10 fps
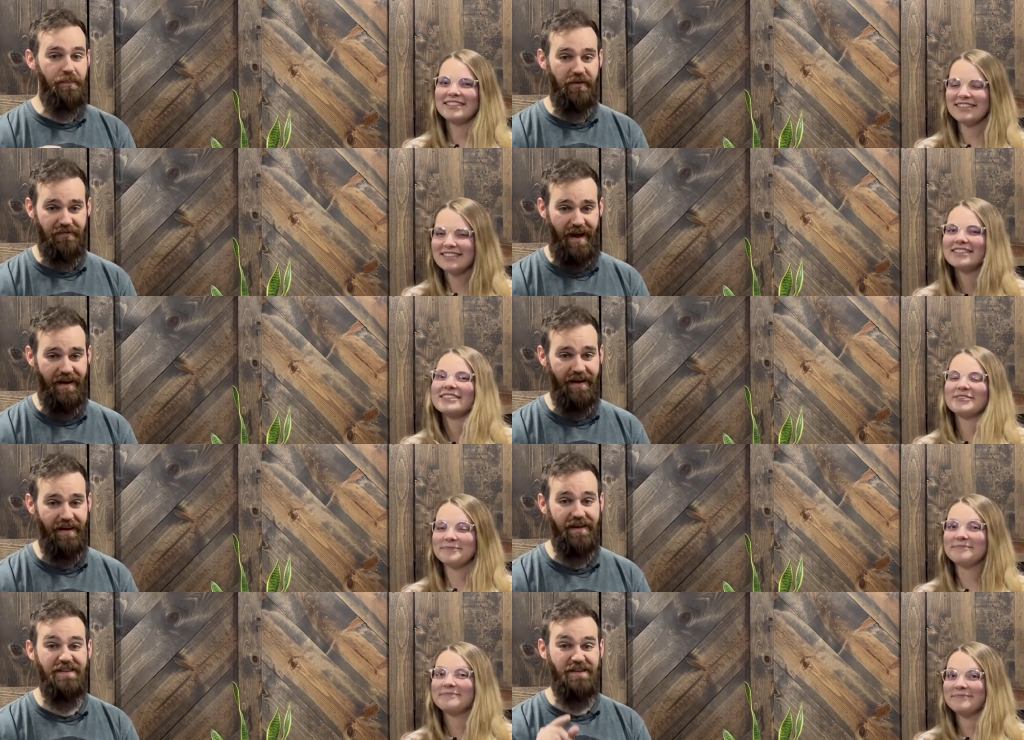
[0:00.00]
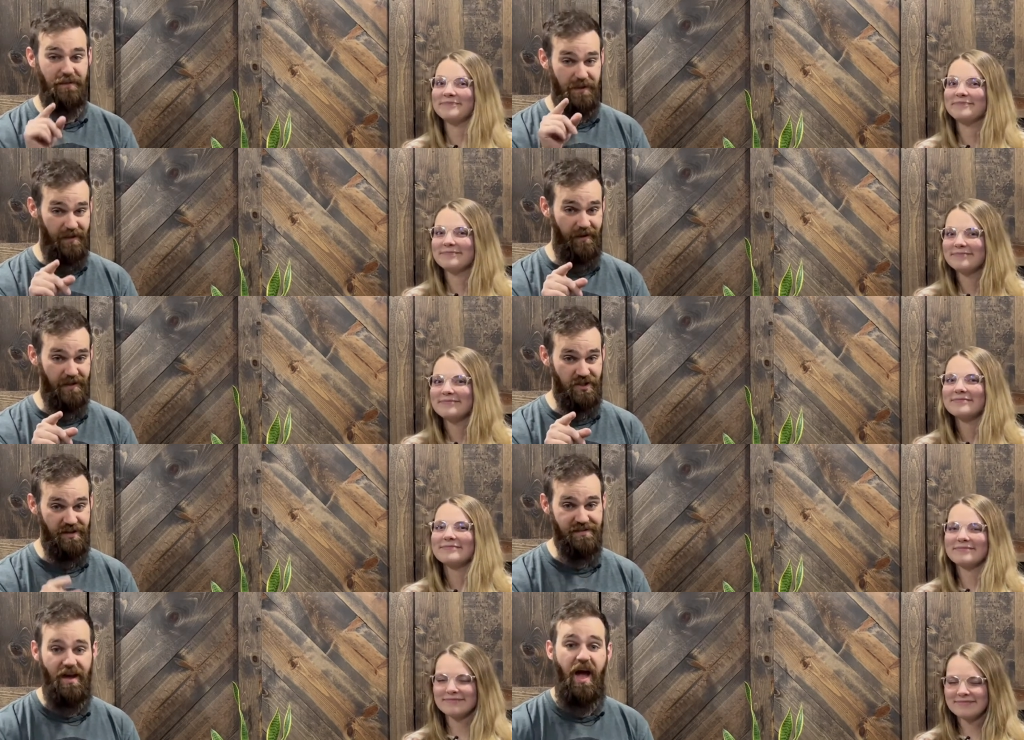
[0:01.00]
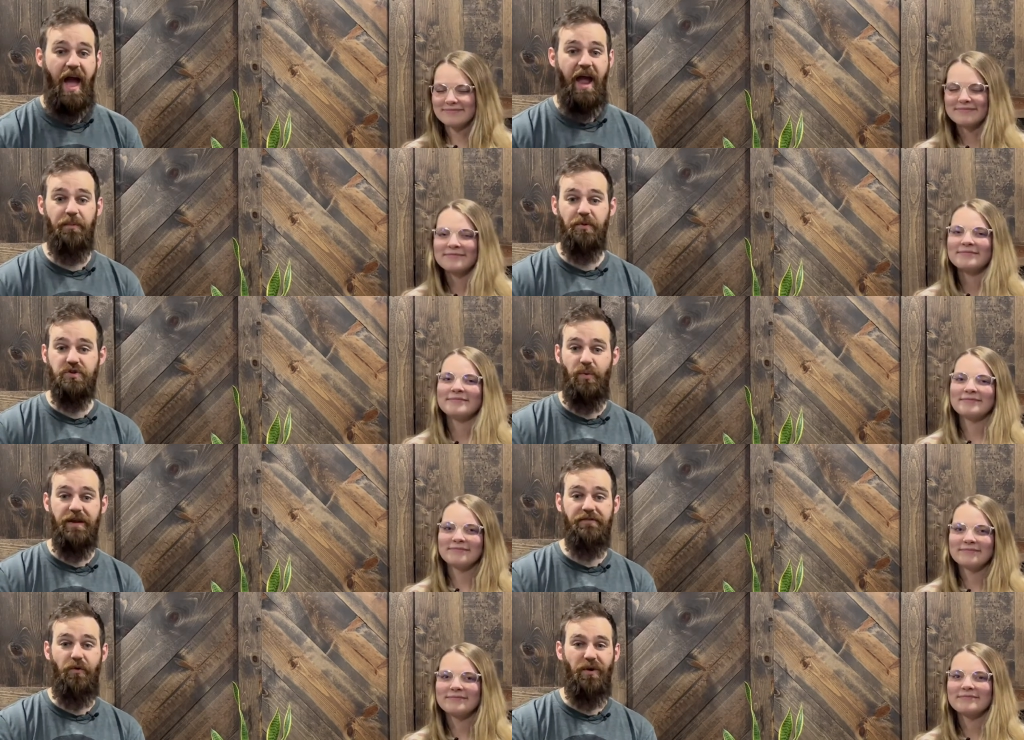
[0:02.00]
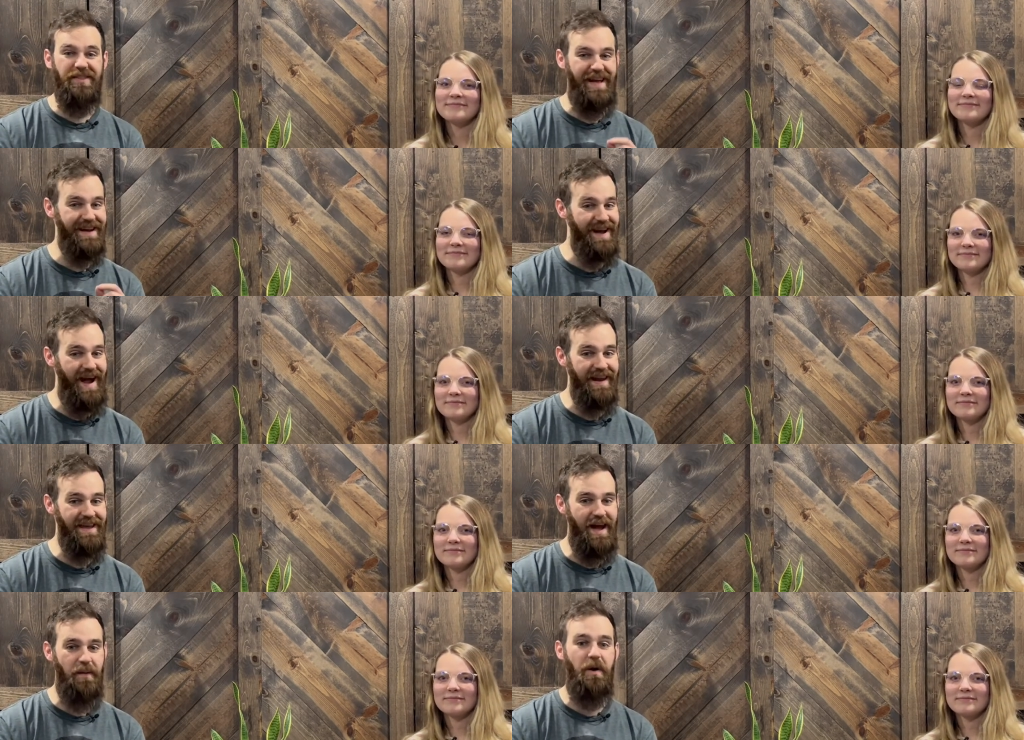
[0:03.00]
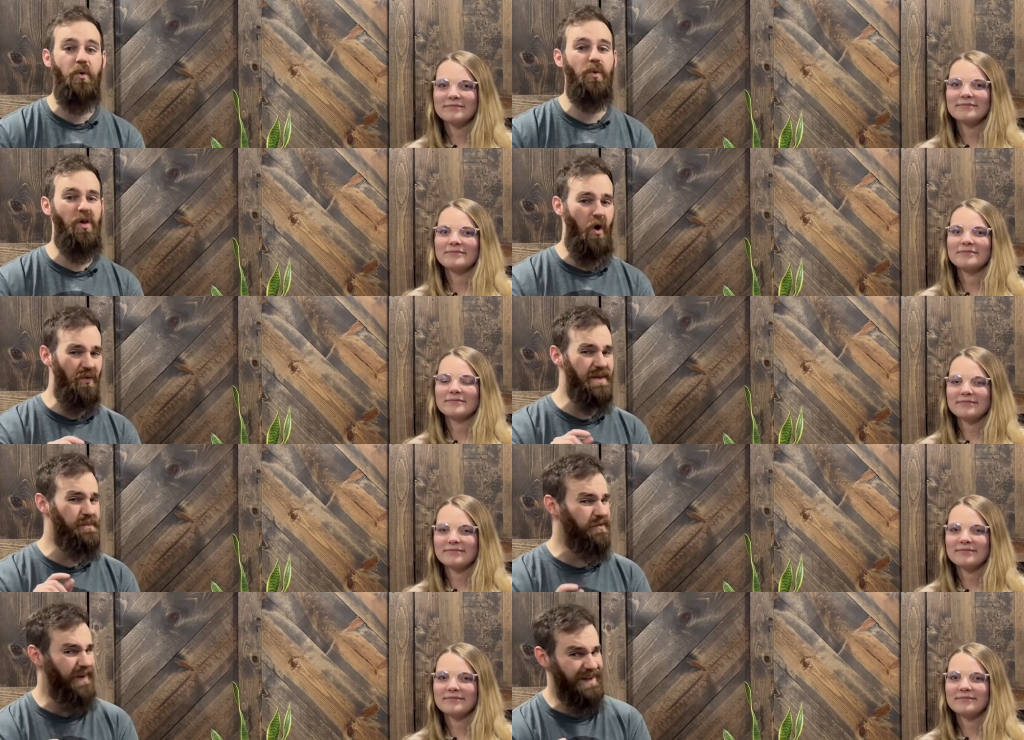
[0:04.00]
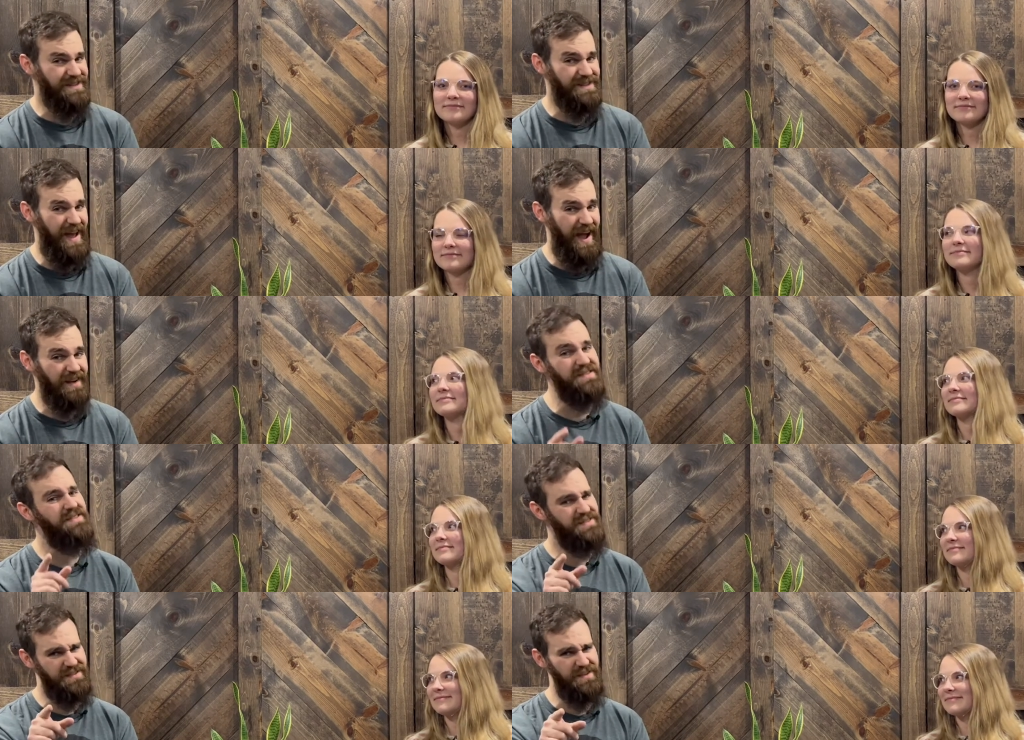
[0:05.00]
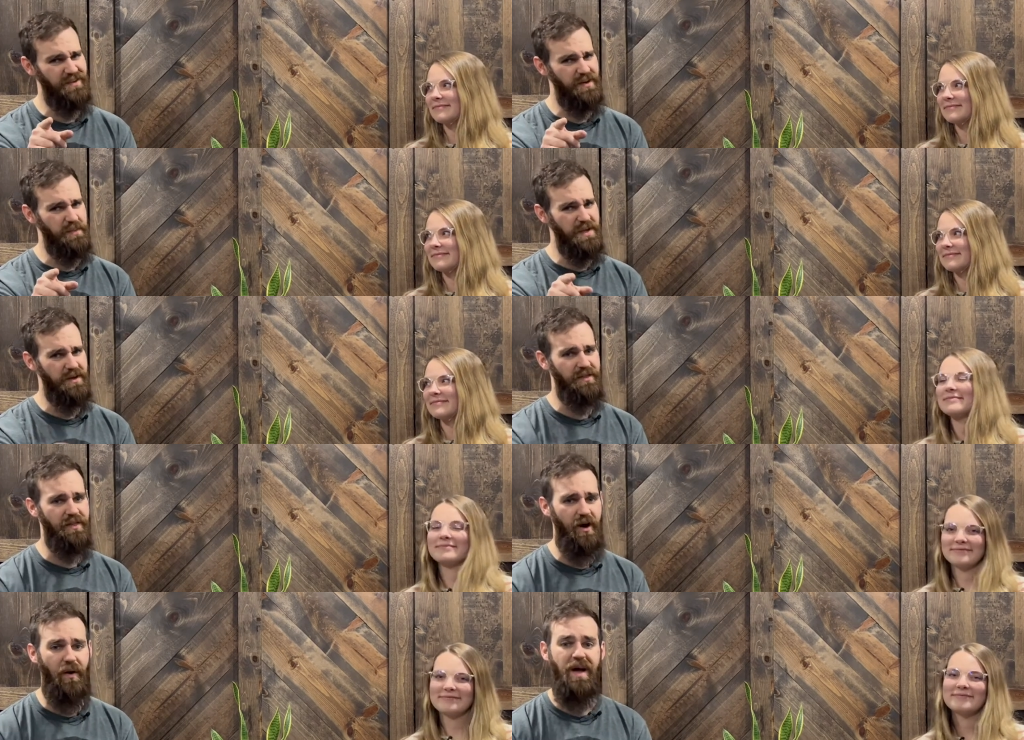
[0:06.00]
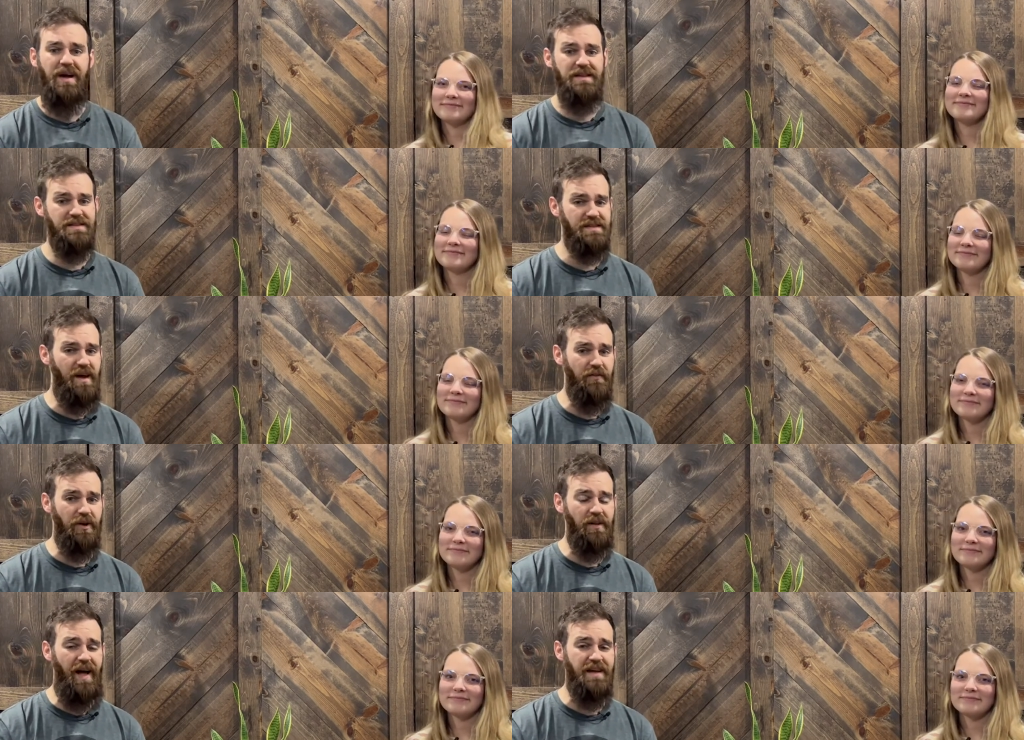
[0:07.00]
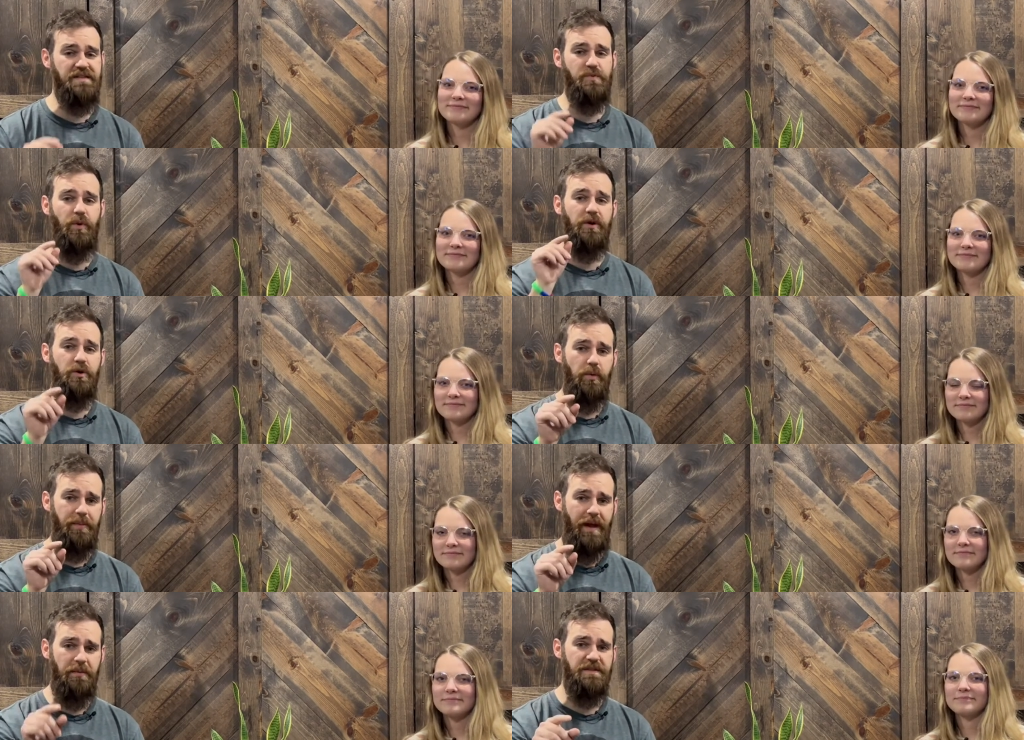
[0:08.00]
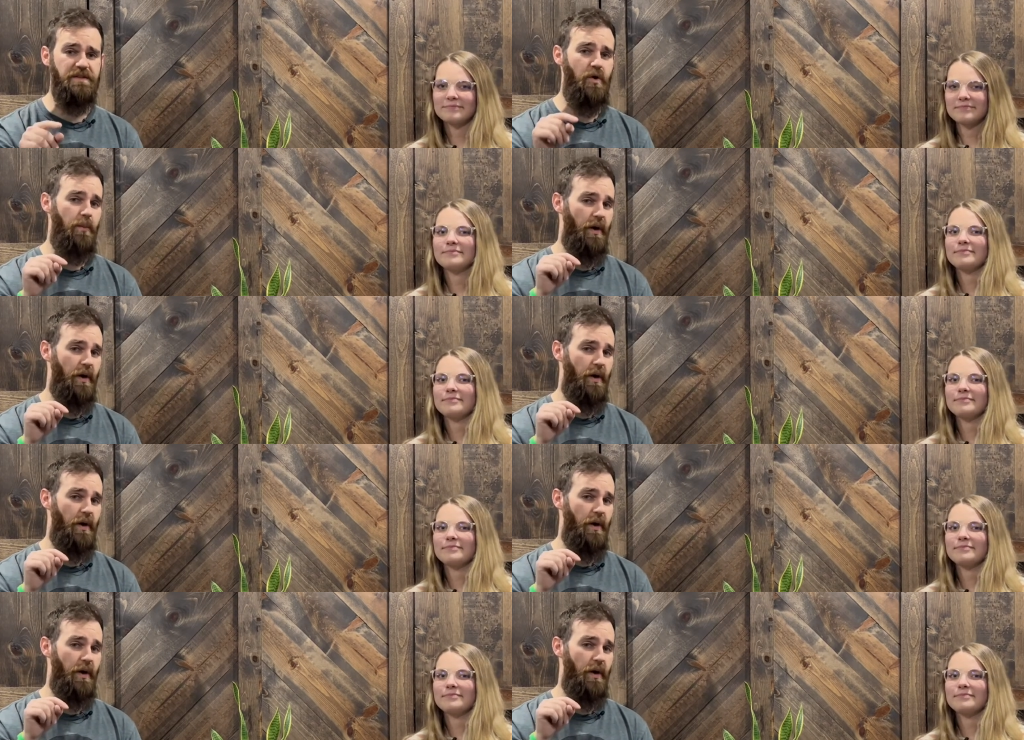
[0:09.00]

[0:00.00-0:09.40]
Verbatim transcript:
Speaker 1: provided. Mm -hmm. It's going to be delicious. April 24th at 9 a.m. will only provide snacks. Still going to be good, though. Discovery Class is where you will be able to know about